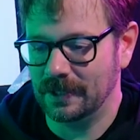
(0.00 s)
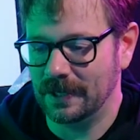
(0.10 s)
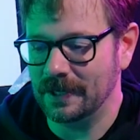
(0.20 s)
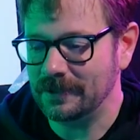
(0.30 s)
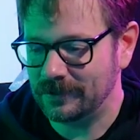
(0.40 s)

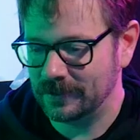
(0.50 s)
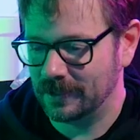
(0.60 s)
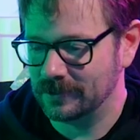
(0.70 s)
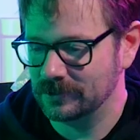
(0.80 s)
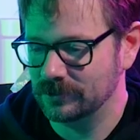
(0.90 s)
anything
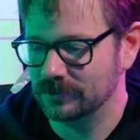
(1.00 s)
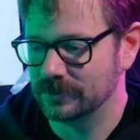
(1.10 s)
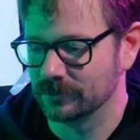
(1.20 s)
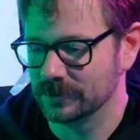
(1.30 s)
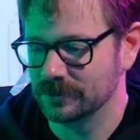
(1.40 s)
I can do
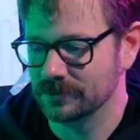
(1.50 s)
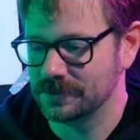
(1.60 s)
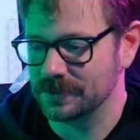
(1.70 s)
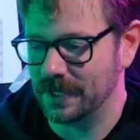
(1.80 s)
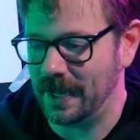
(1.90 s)
to
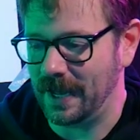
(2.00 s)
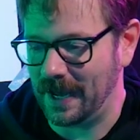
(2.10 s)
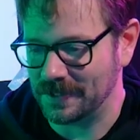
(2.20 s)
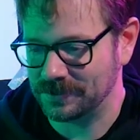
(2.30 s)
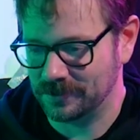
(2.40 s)
reduce the
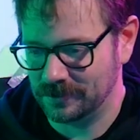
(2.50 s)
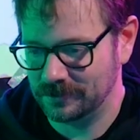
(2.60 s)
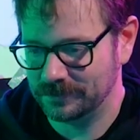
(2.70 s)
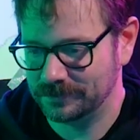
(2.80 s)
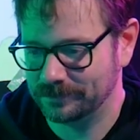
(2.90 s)
hassle,
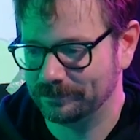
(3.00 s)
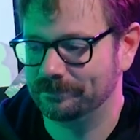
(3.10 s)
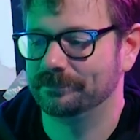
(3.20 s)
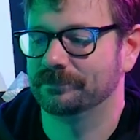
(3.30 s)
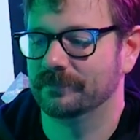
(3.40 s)

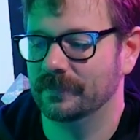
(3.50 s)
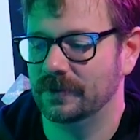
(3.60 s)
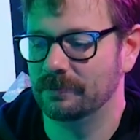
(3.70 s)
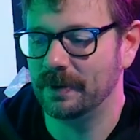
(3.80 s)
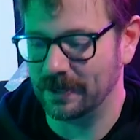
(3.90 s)

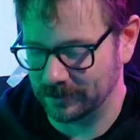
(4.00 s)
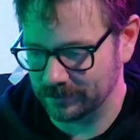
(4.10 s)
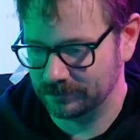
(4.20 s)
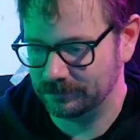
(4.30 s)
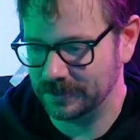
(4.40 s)
the better.
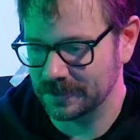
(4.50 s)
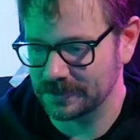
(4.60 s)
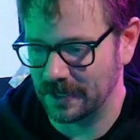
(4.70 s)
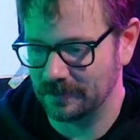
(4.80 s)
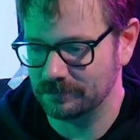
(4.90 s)

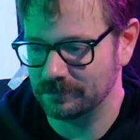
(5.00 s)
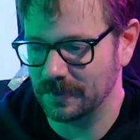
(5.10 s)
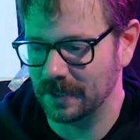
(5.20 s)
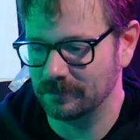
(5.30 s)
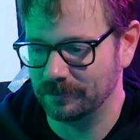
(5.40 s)
Because I'm
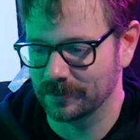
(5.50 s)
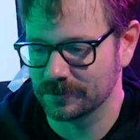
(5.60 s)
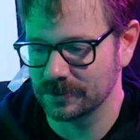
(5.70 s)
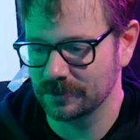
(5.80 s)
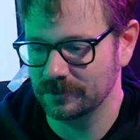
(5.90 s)
a
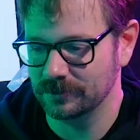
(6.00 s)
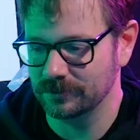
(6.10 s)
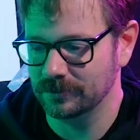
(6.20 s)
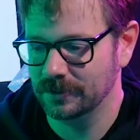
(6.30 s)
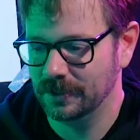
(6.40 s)
person
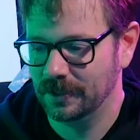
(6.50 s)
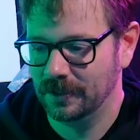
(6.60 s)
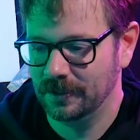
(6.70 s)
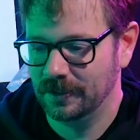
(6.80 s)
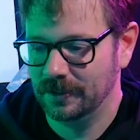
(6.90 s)
who
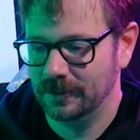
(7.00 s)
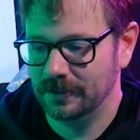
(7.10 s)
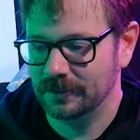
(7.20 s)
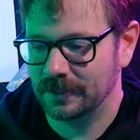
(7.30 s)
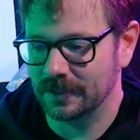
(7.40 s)

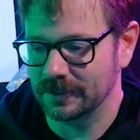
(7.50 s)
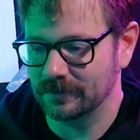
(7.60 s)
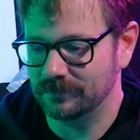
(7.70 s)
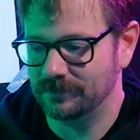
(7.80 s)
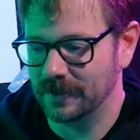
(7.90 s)
can
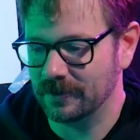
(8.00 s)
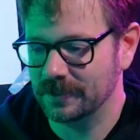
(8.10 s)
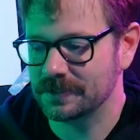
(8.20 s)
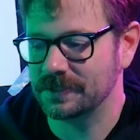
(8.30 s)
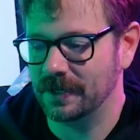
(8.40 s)
get
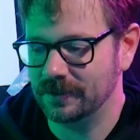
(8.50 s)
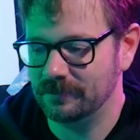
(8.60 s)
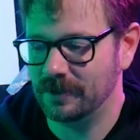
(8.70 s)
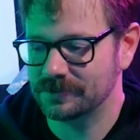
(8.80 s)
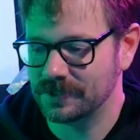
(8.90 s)
very excited
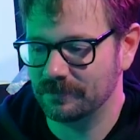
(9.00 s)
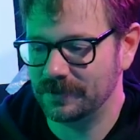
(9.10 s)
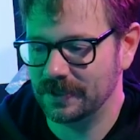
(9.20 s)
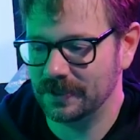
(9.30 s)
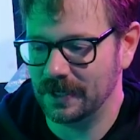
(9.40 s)
about
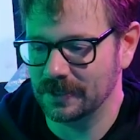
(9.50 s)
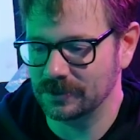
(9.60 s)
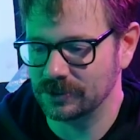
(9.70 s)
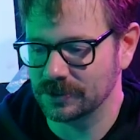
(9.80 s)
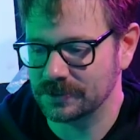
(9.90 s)
something
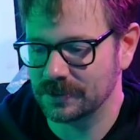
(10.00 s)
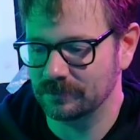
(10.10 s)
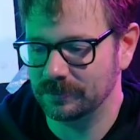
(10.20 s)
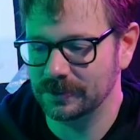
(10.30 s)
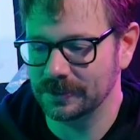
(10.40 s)
and just
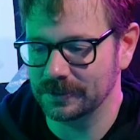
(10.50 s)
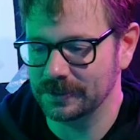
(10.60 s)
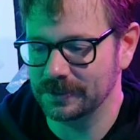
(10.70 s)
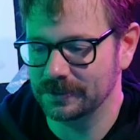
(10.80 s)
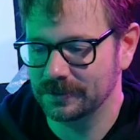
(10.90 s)

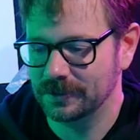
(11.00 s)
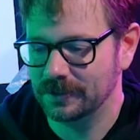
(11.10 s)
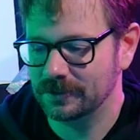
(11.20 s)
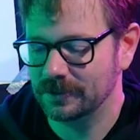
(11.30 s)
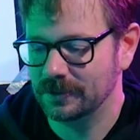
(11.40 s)
completely
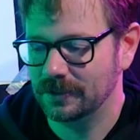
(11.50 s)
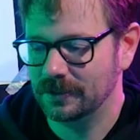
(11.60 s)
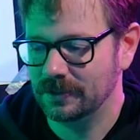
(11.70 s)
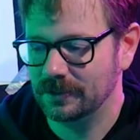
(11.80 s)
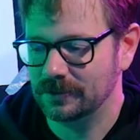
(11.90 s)

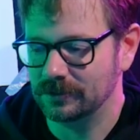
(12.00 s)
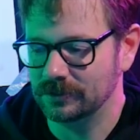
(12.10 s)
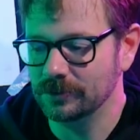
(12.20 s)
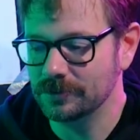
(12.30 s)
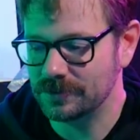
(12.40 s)

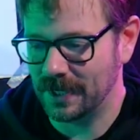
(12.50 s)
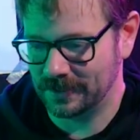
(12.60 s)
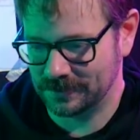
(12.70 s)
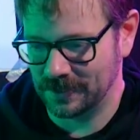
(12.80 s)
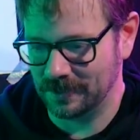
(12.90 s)
lose that
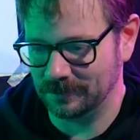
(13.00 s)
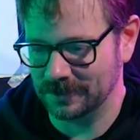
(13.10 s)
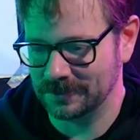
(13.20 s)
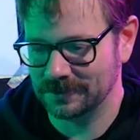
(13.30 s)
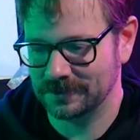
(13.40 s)

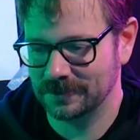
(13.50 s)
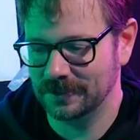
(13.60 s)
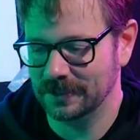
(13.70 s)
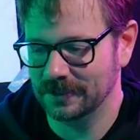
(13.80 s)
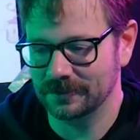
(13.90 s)
excitement
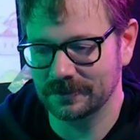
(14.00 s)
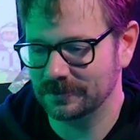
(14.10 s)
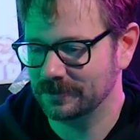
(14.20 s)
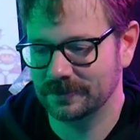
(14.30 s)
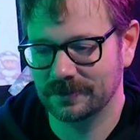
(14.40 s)
in
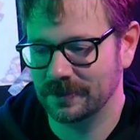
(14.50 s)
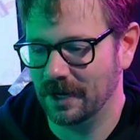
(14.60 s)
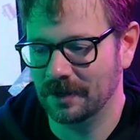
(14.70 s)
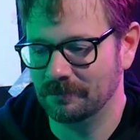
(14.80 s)
a